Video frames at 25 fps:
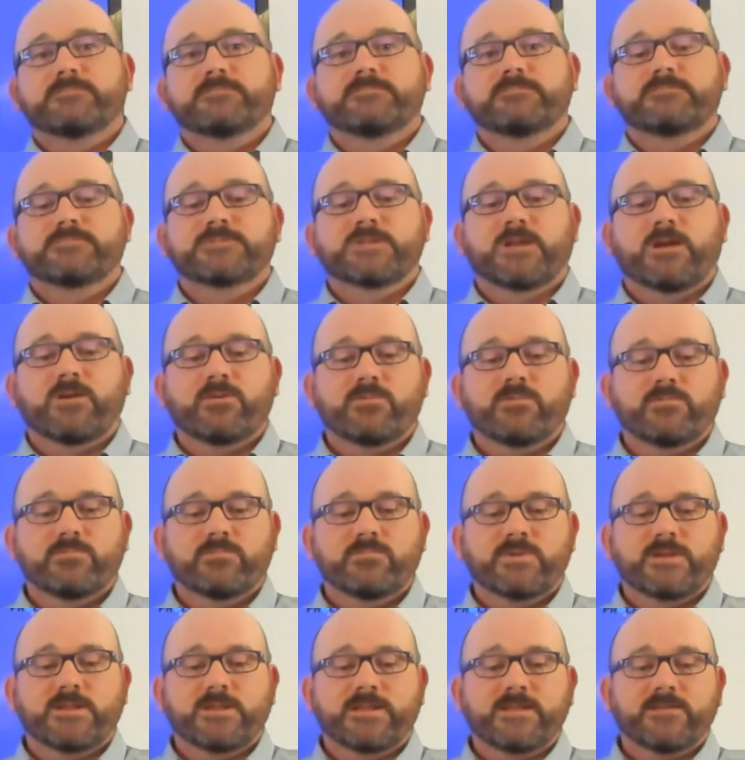So
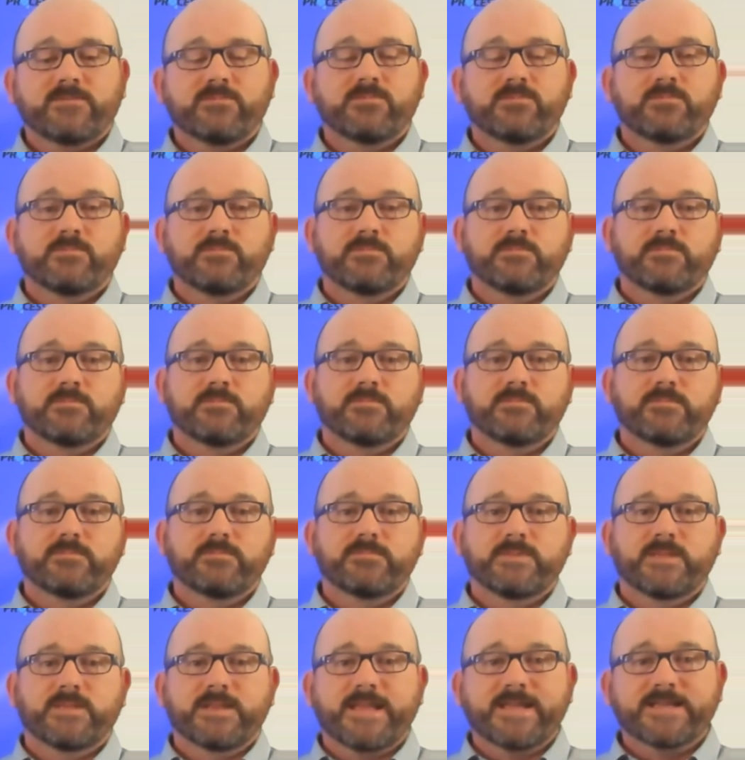really,
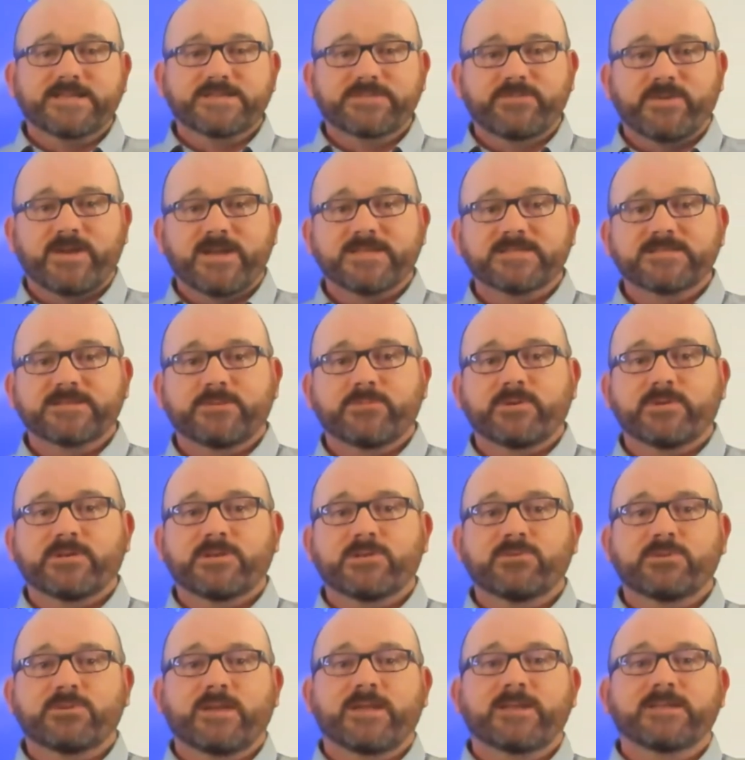the next phase that we'd
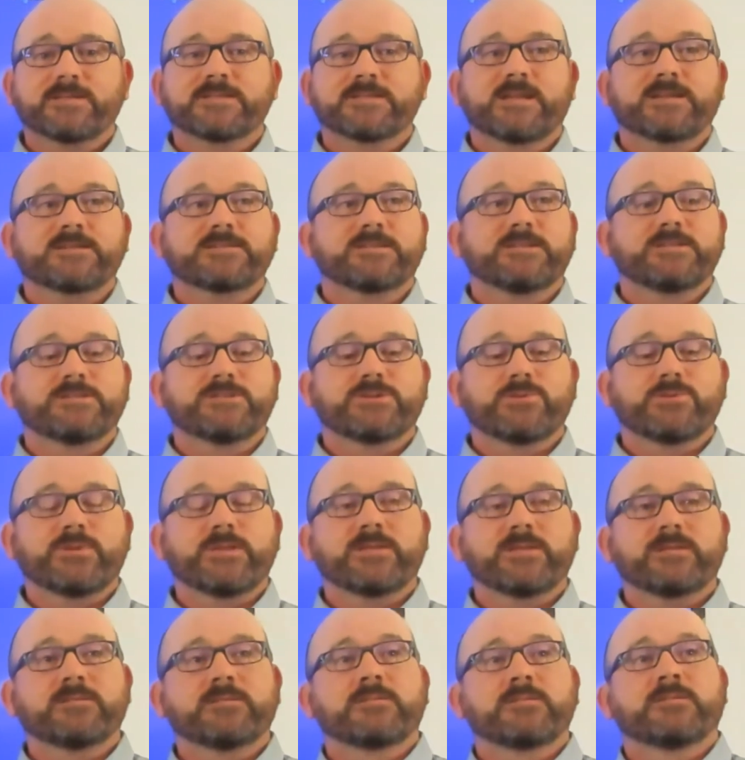look at is actually
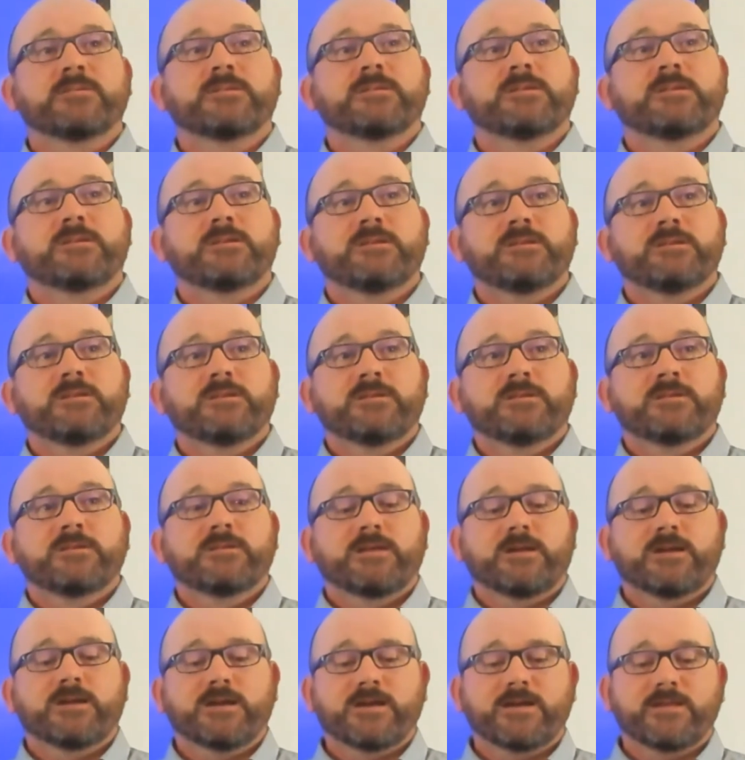doing
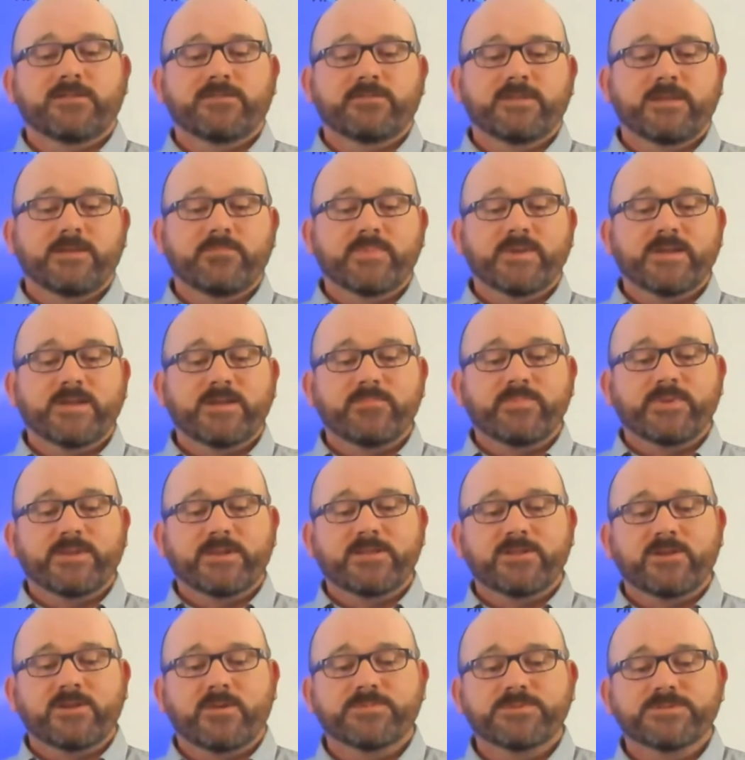the
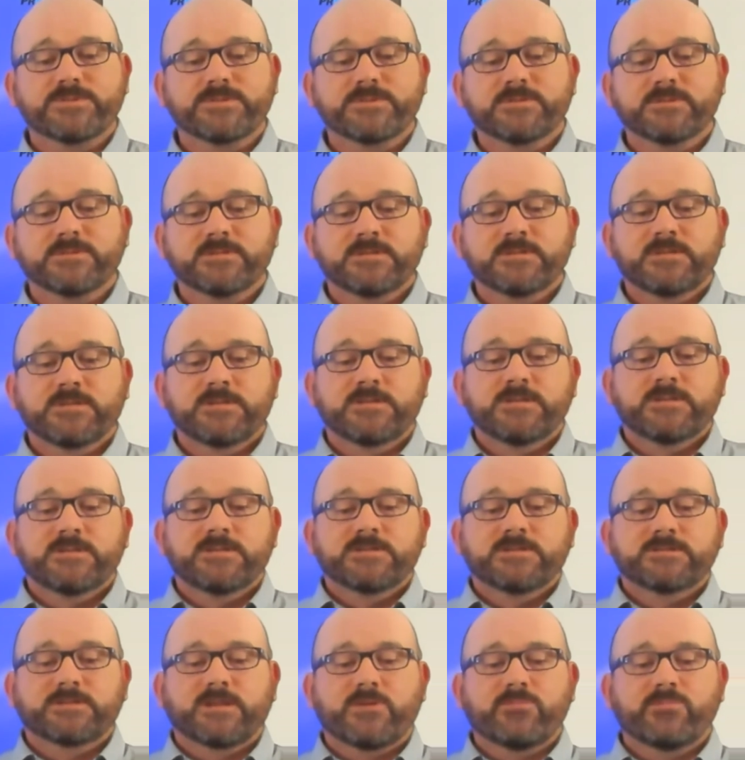amenability option.
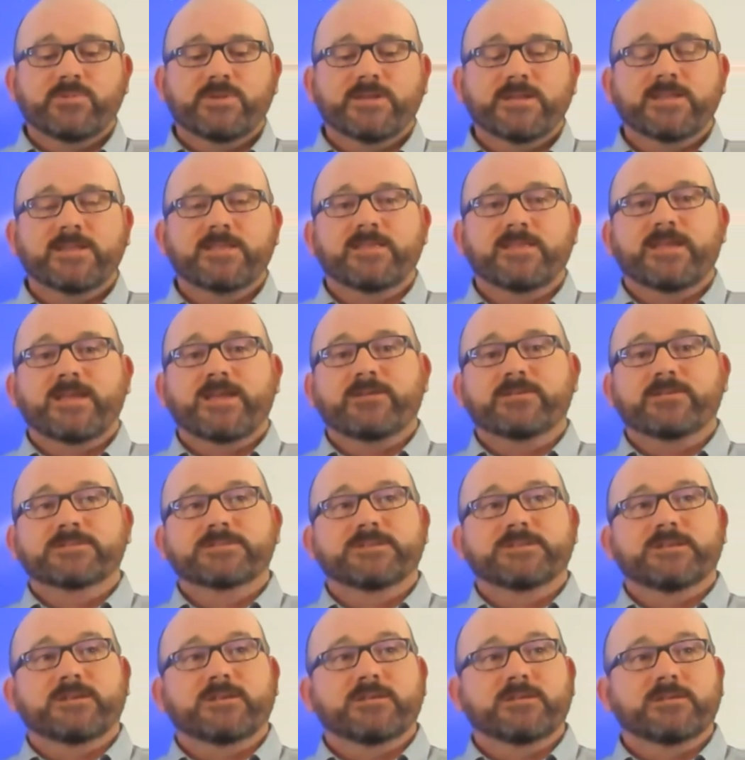So really there, it's
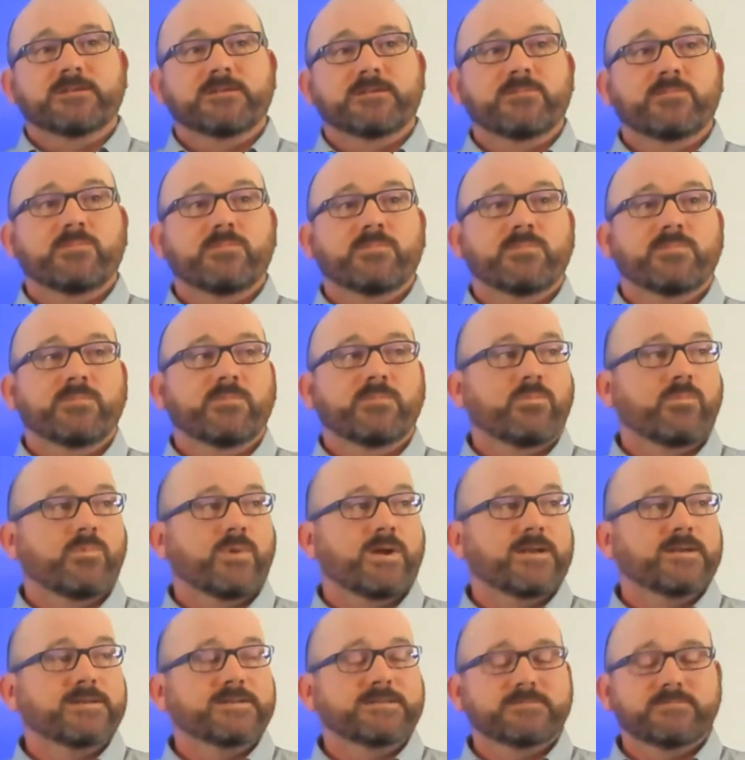a
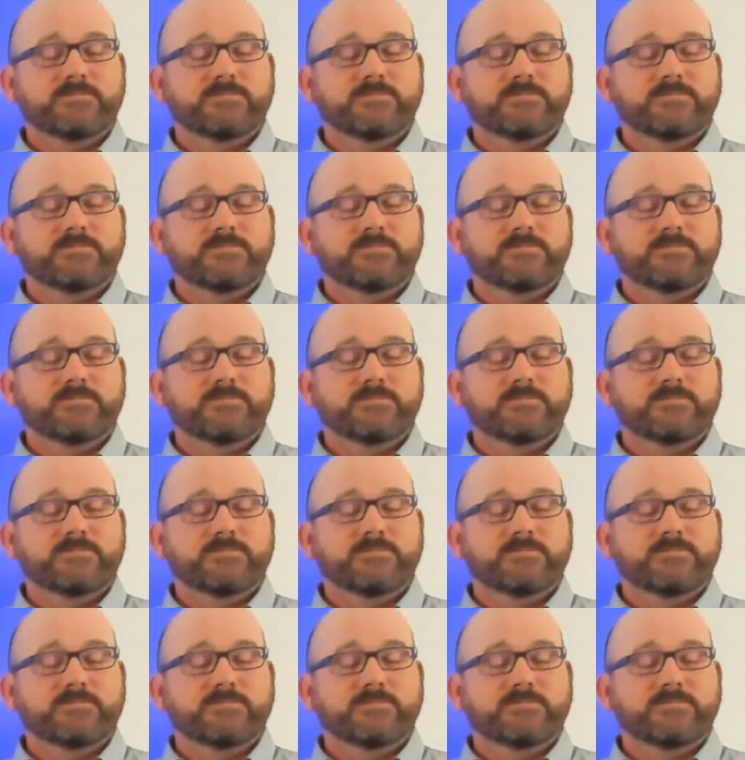one